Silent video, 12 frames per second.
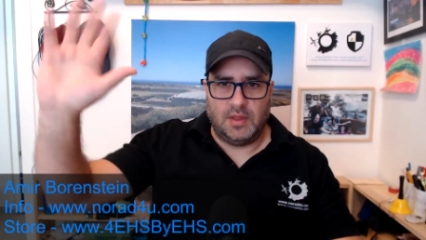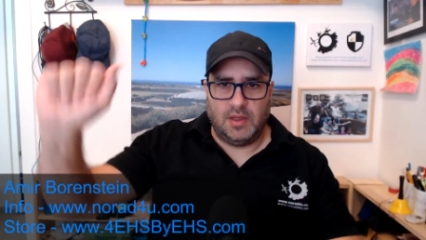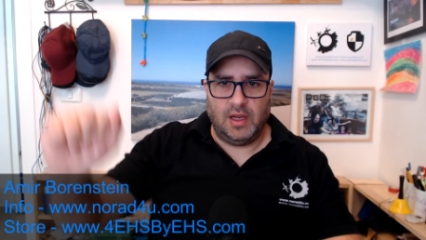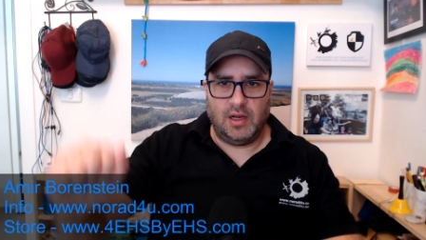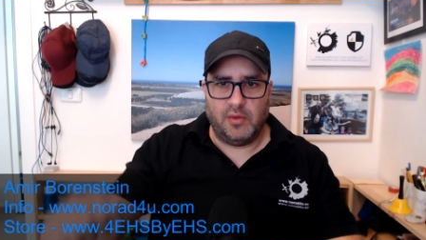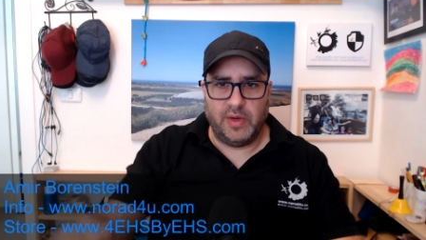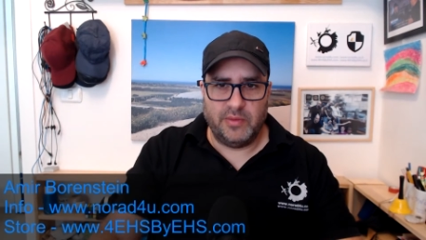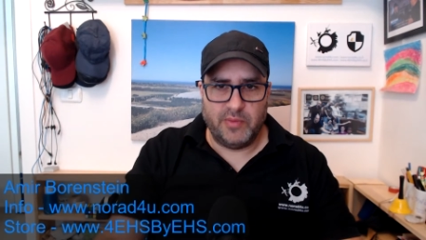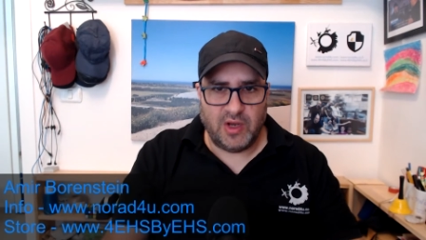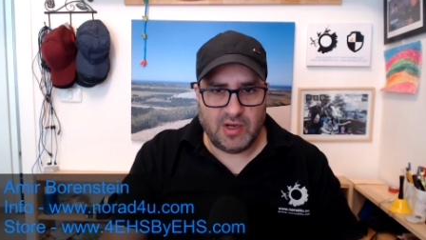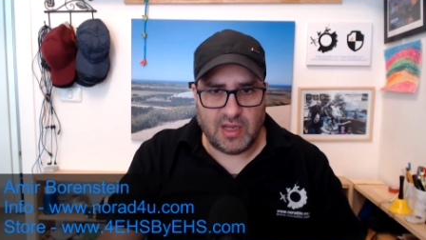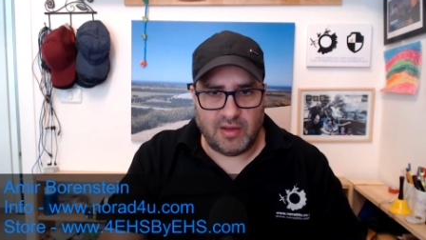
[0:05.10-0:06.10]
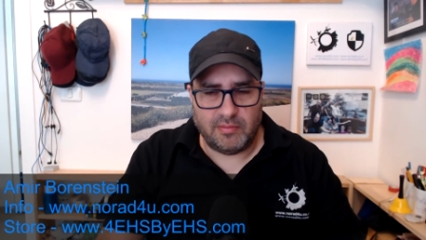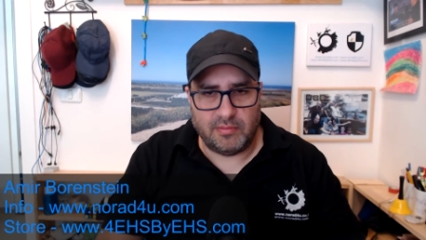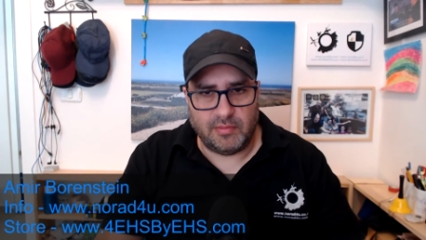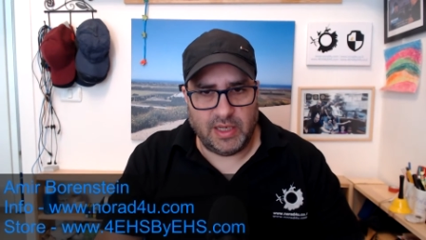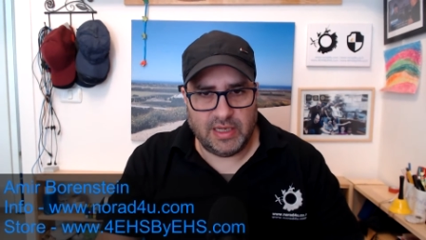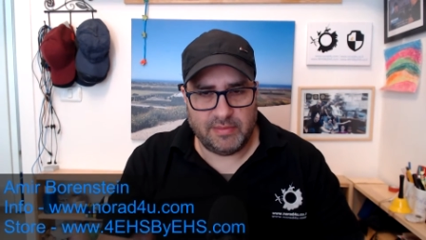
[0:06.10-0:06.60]
Hello and
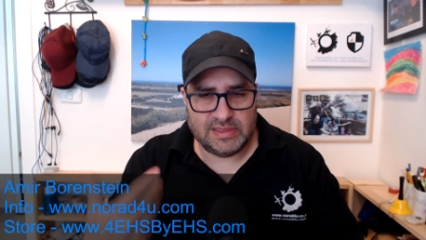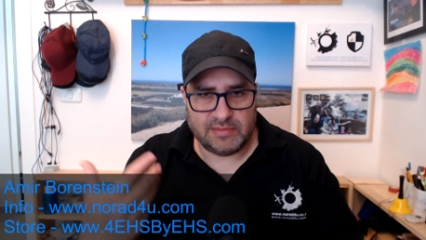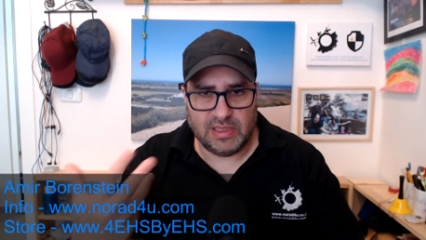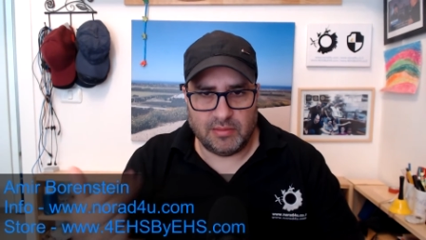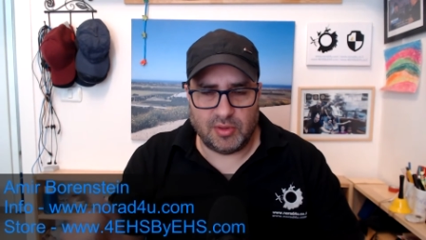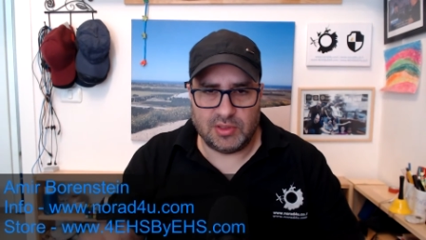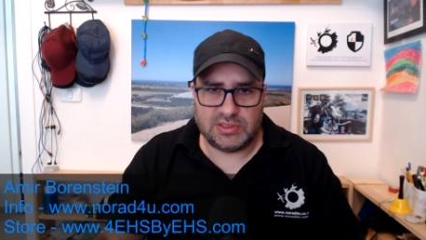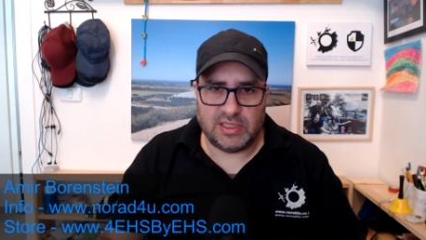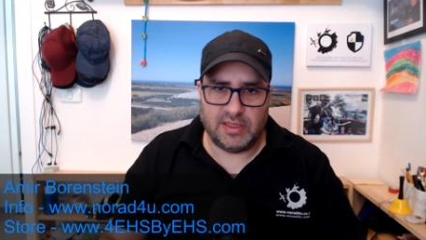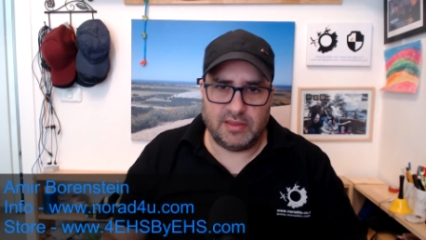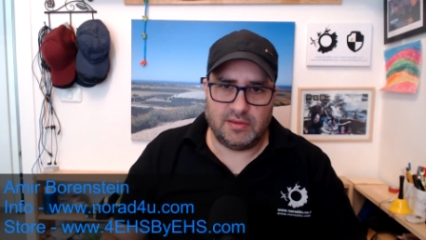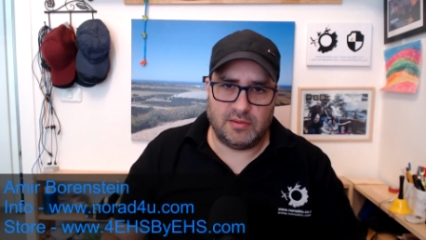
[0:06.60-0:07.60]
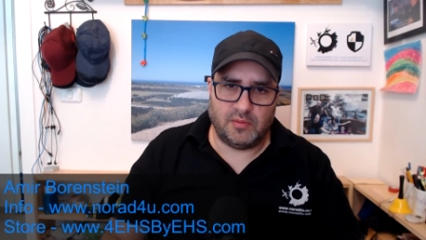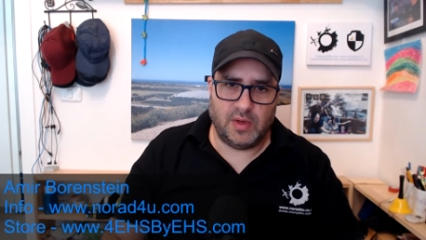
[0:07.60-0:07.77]
welcome. My name is Amir Borstein.